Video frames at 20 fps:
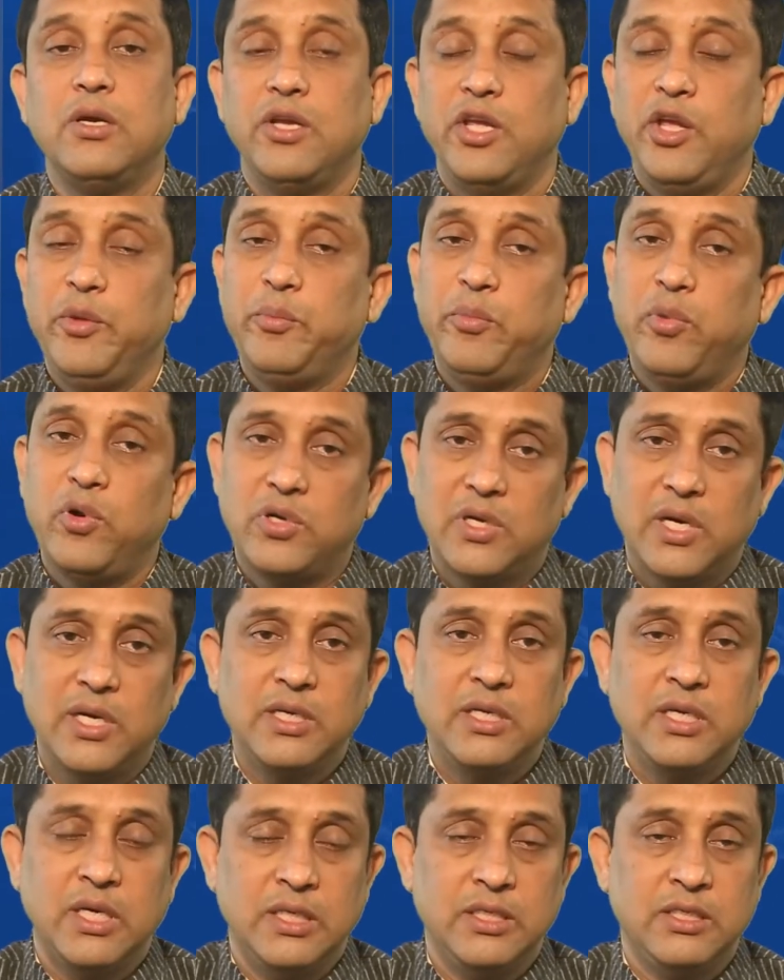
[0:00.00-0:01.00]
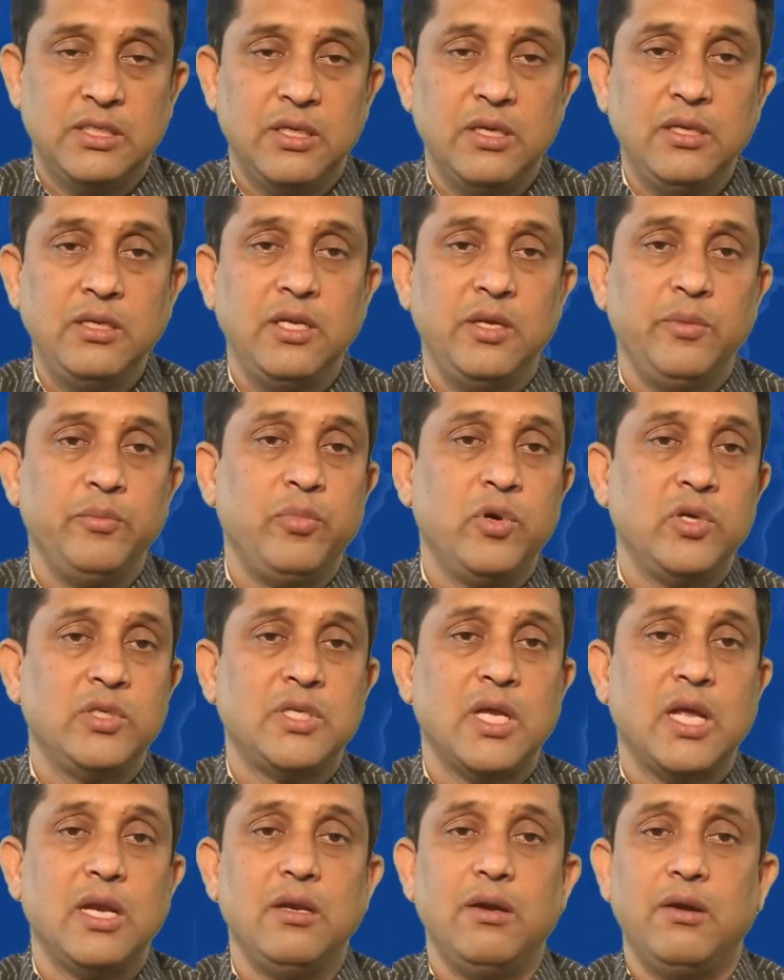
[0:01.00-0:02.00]
important concern,
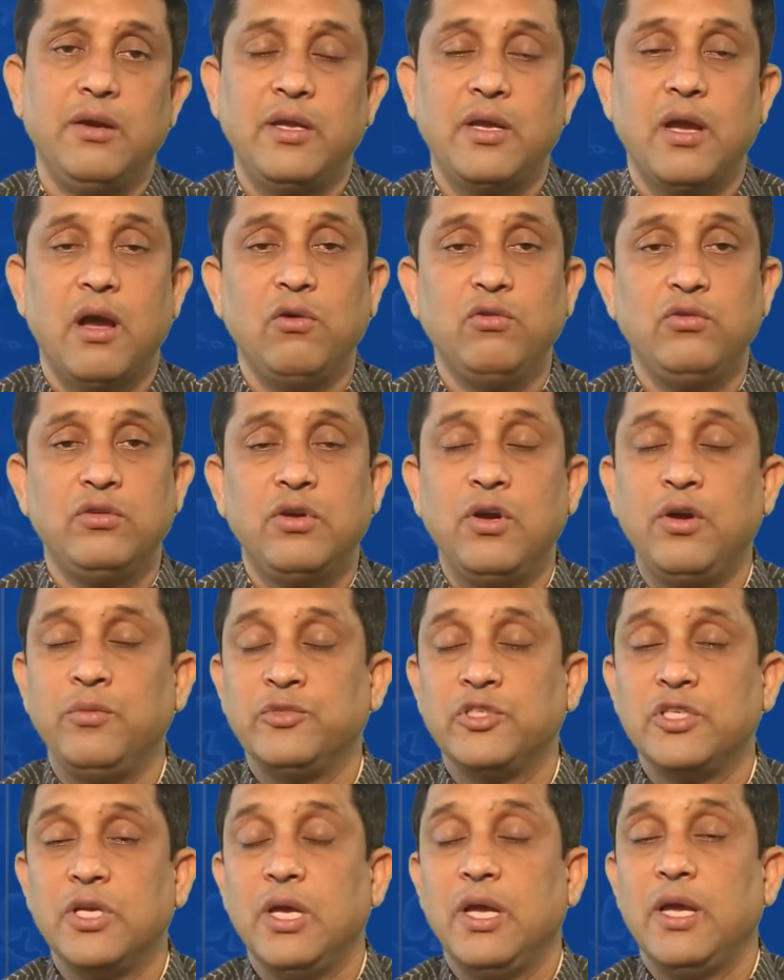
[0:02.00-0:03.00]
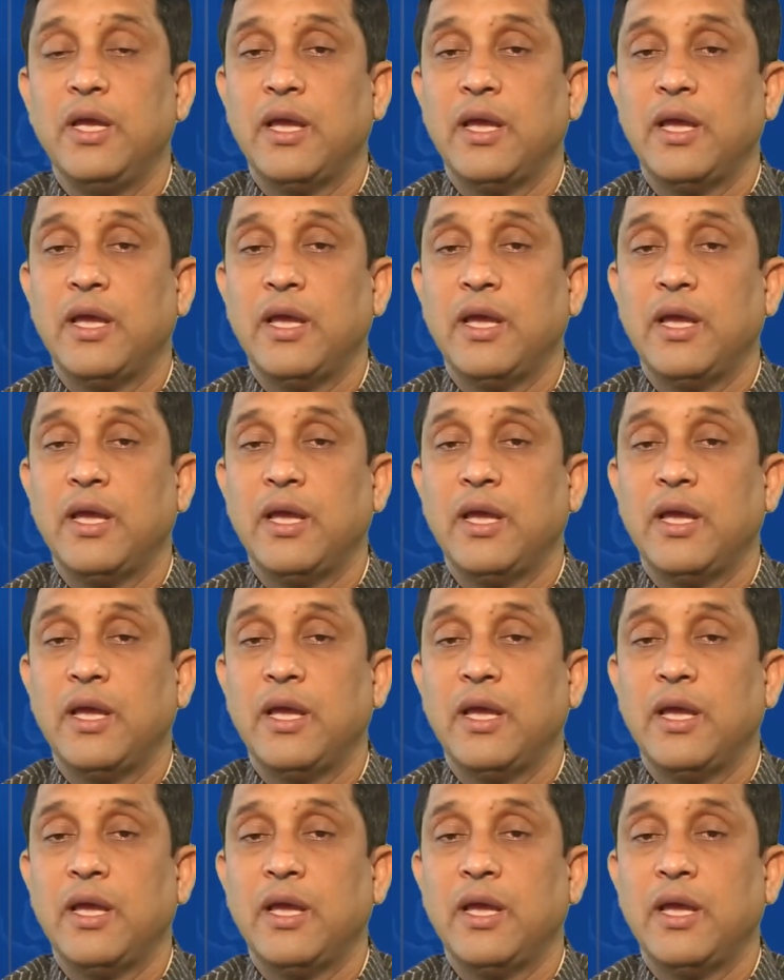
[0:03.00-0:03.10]
important learning outcomes,